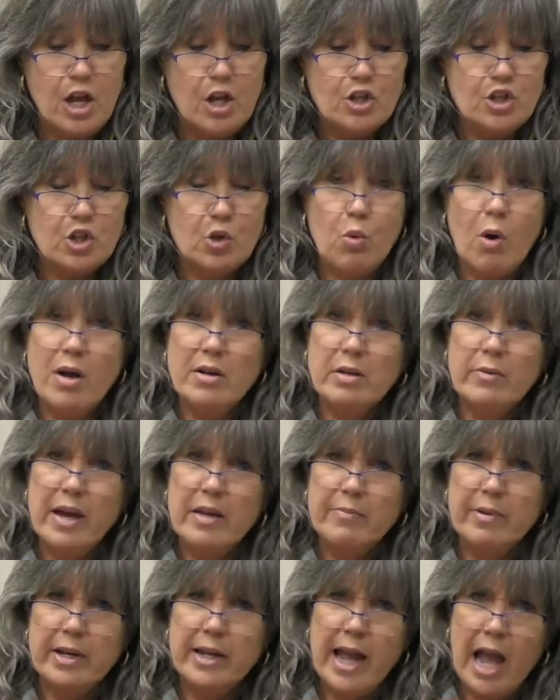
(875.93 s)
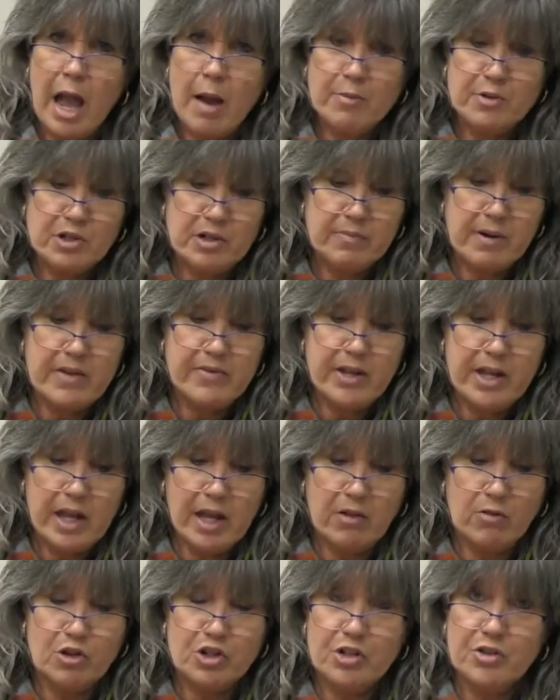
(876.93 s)
Squanto had been captured by the
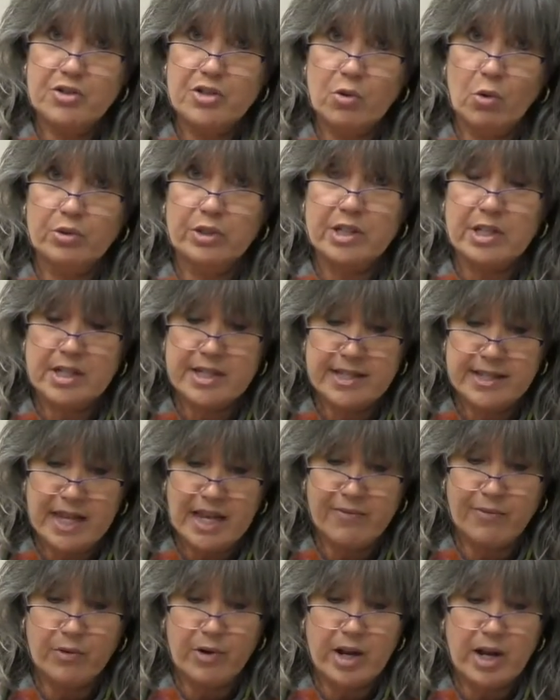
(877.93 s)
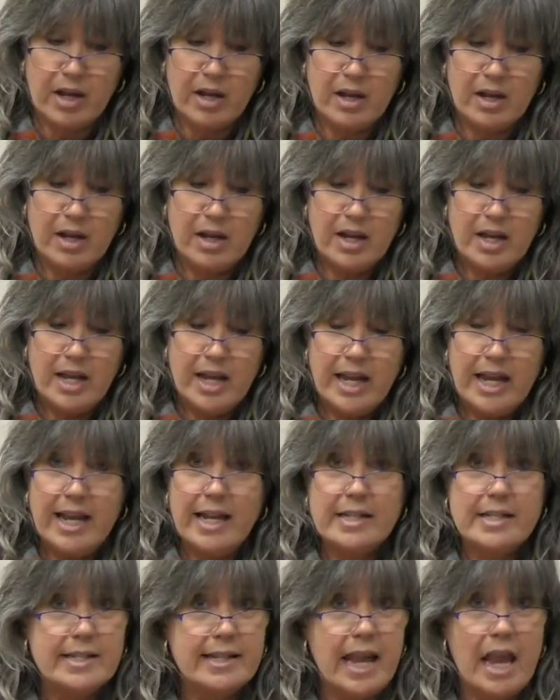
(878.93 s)
English and sold into slavery.
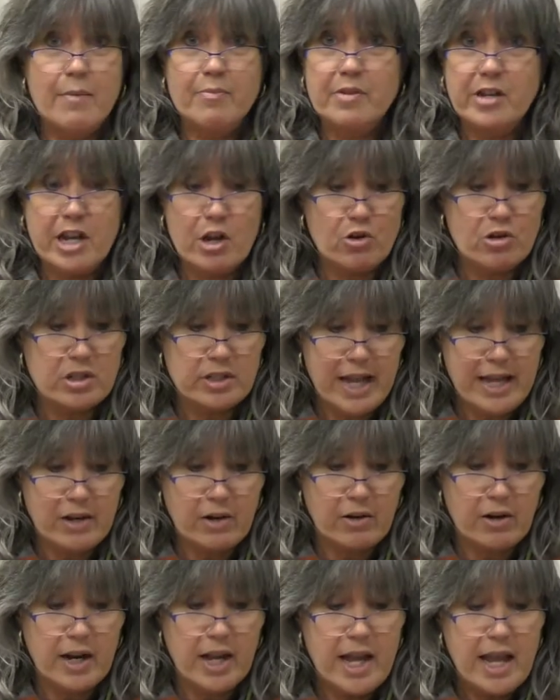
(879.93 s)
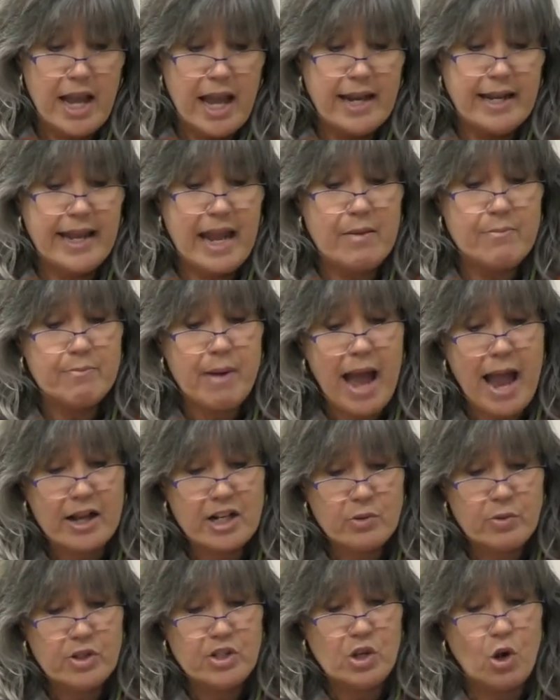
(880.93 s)
He escaped years later and came
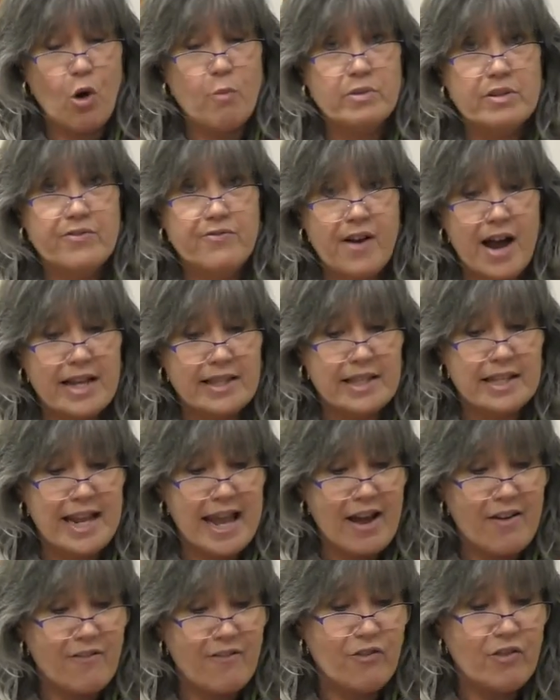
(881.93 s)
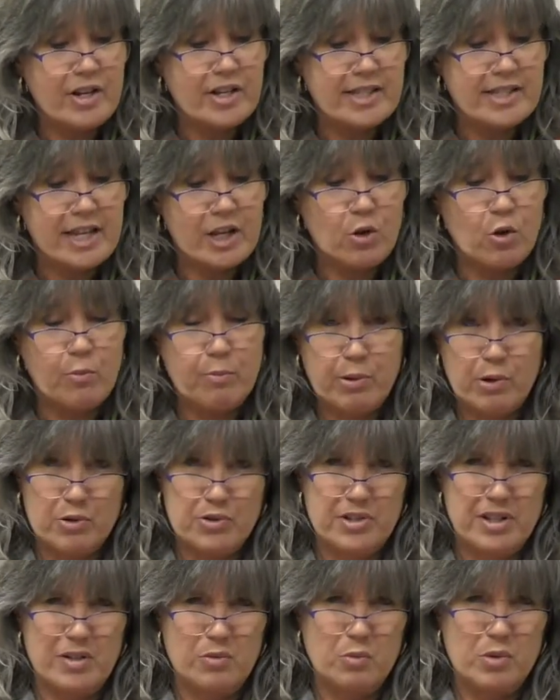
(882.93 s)
back to his home to find that every single
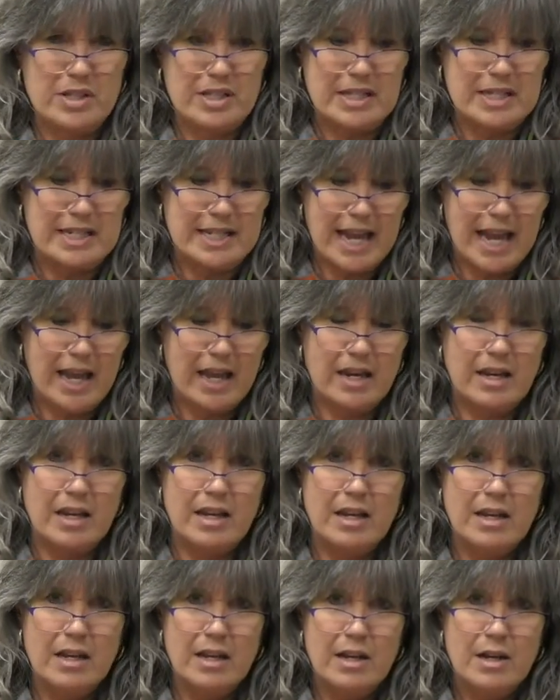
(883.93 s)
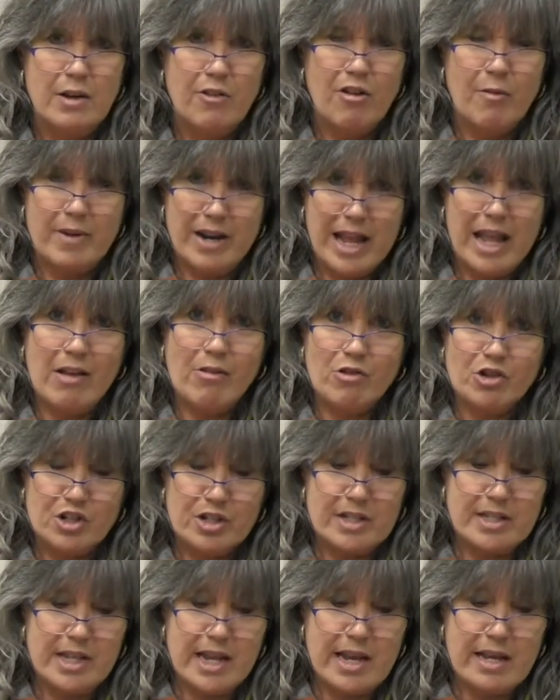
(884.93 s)
person was dead from an English
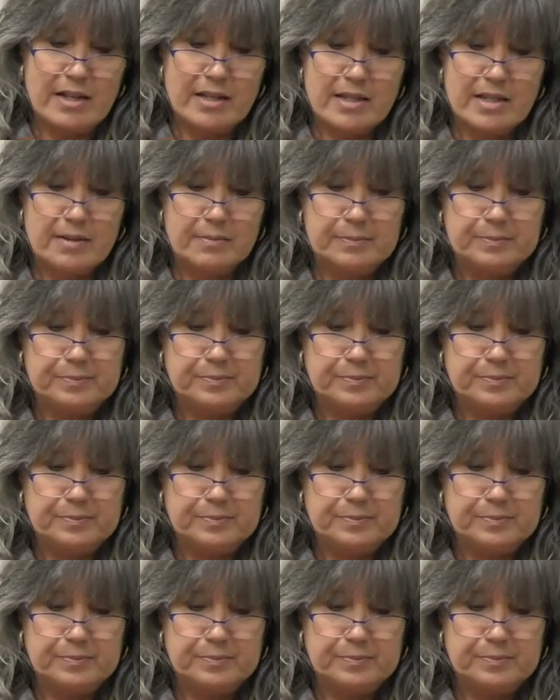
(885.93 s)
disease.